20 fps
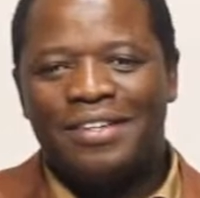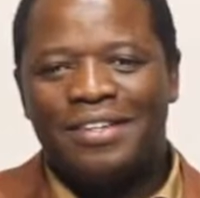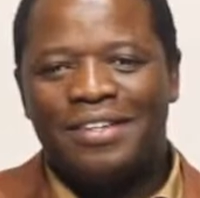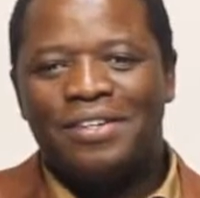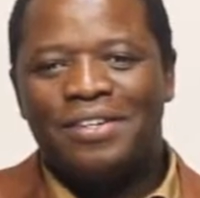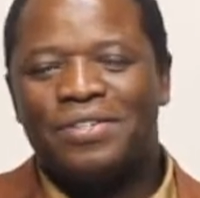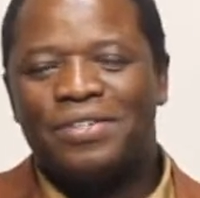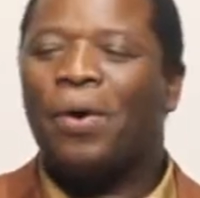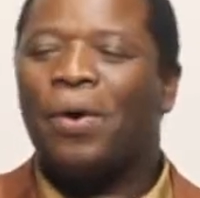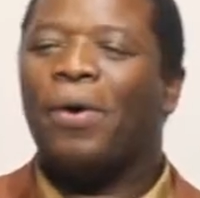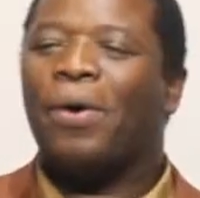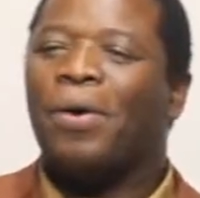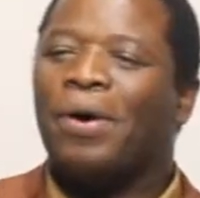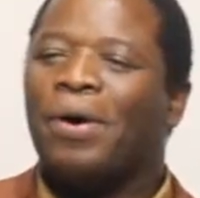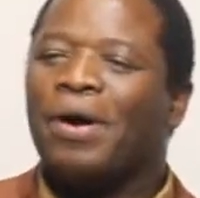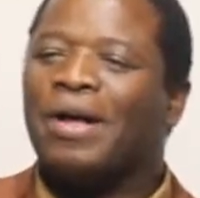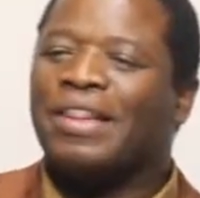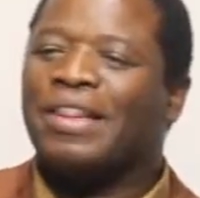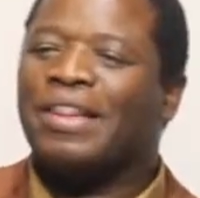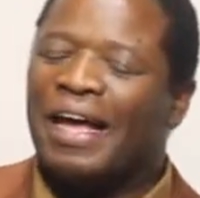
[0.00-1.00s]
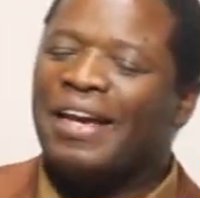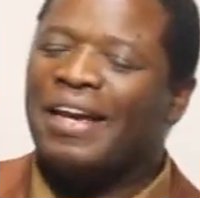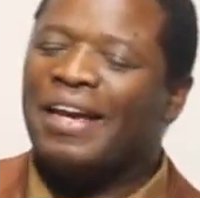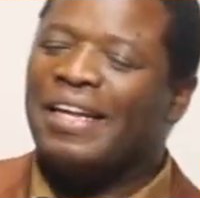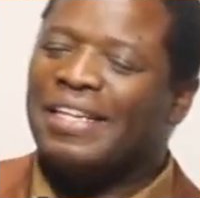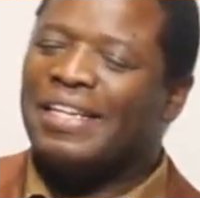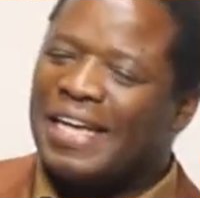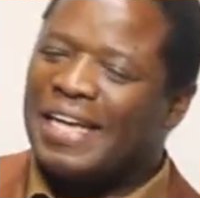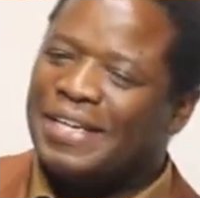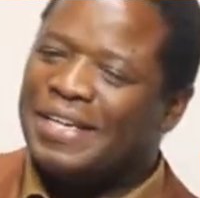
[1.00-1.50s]
So then
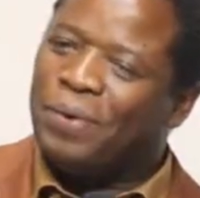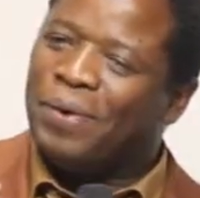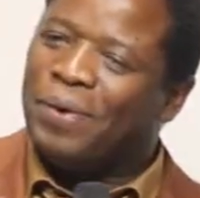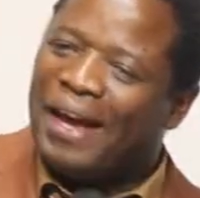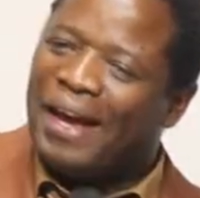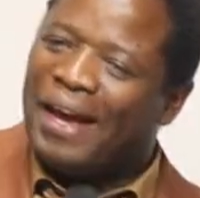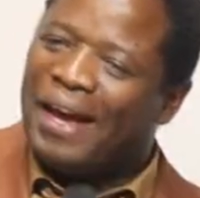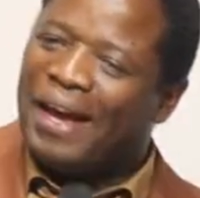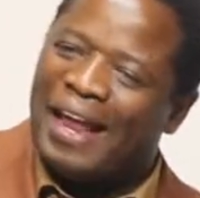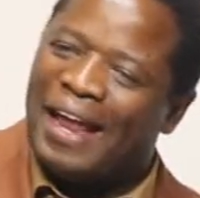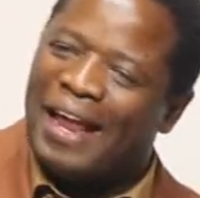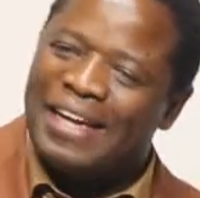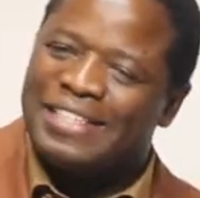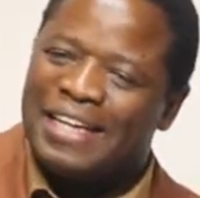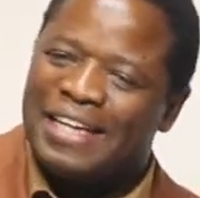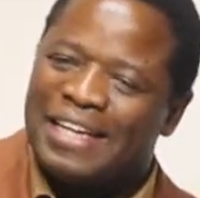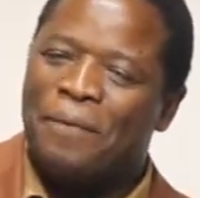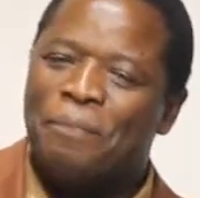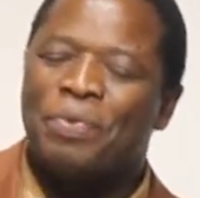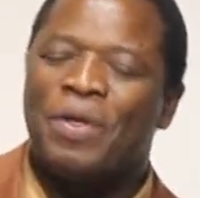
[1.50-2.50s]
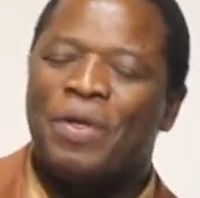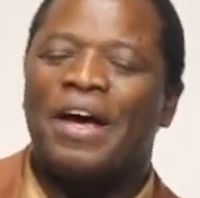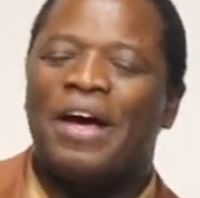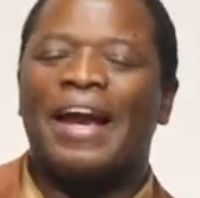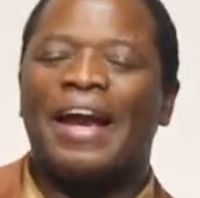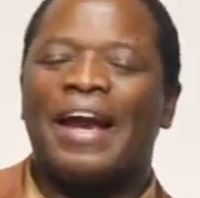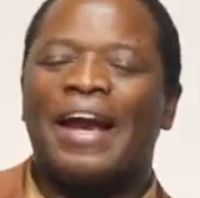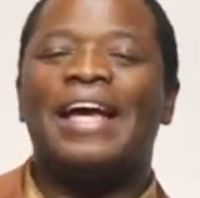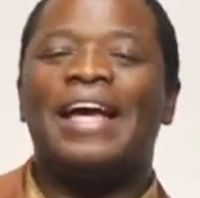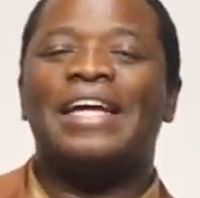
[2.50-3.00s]
he says, you Elijah
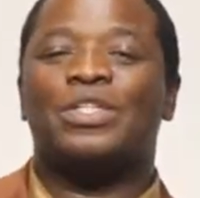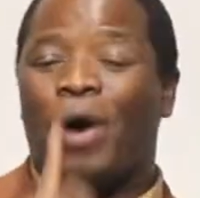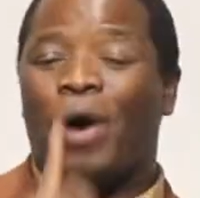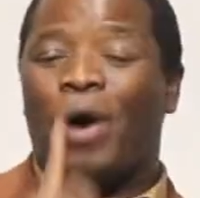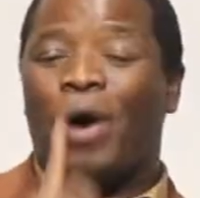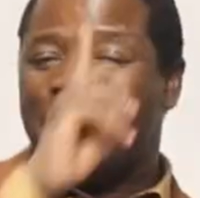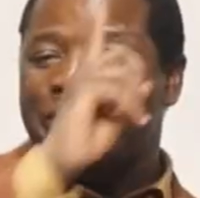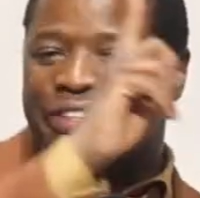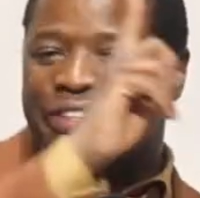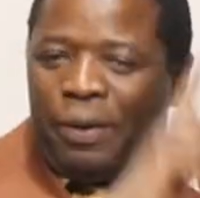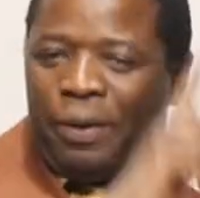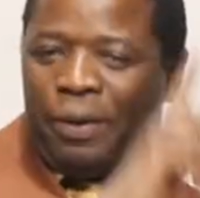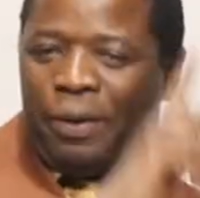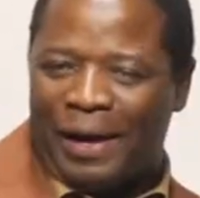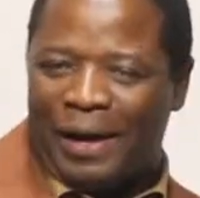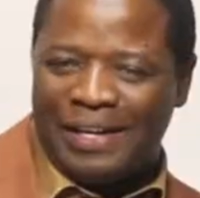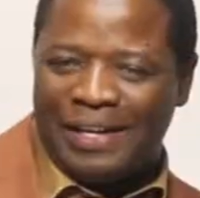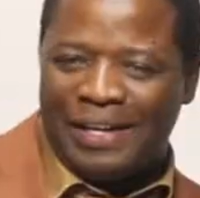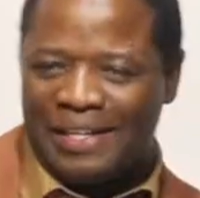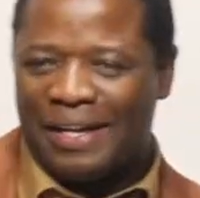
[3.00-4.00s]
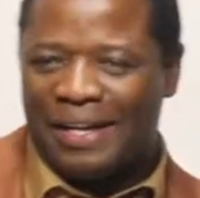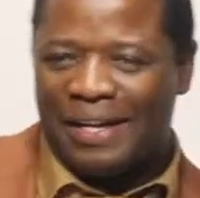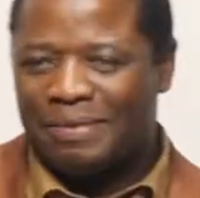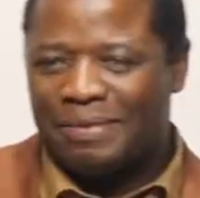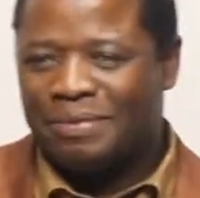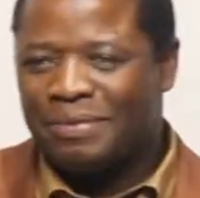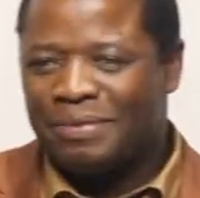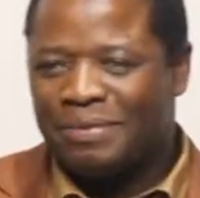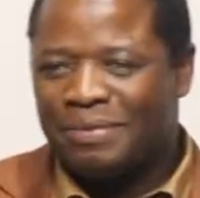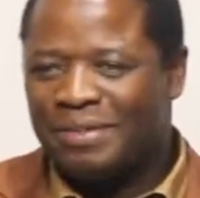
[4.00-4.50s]
raised one dead person,
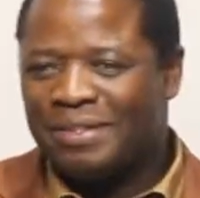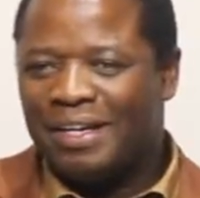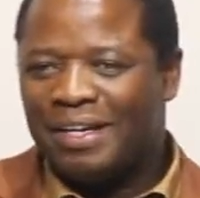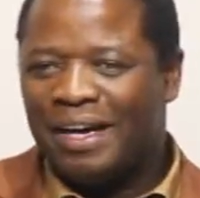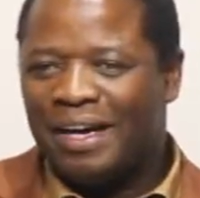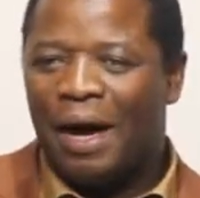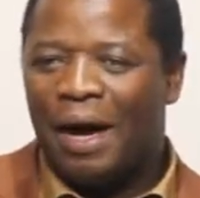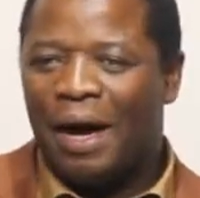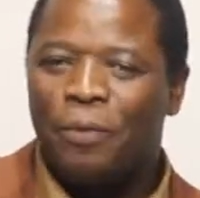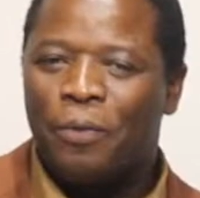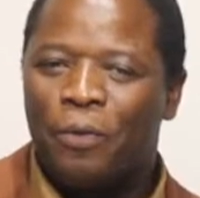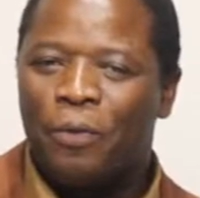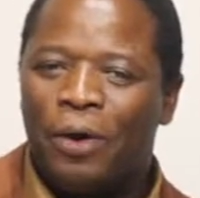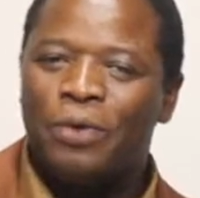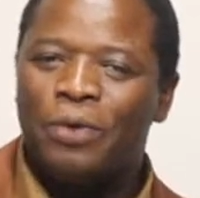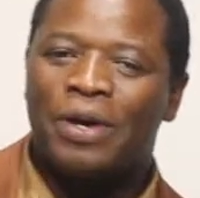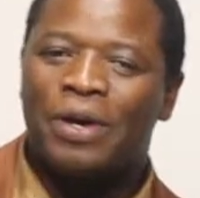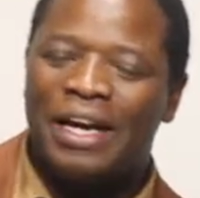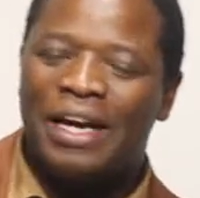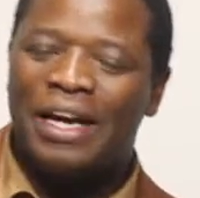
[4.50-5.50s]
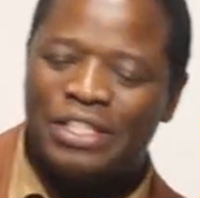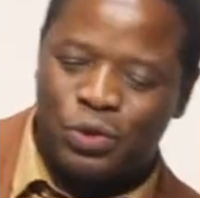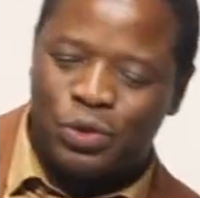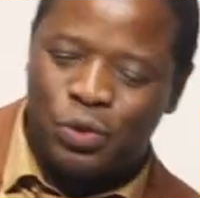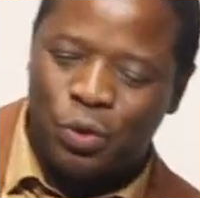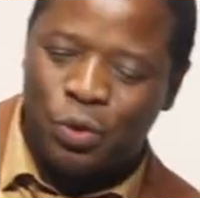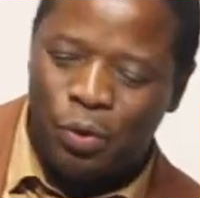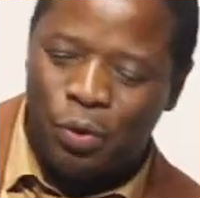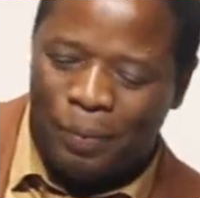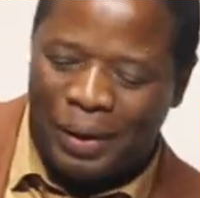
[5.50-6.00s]
I'm going to raise
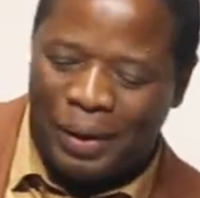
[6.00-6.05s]
two.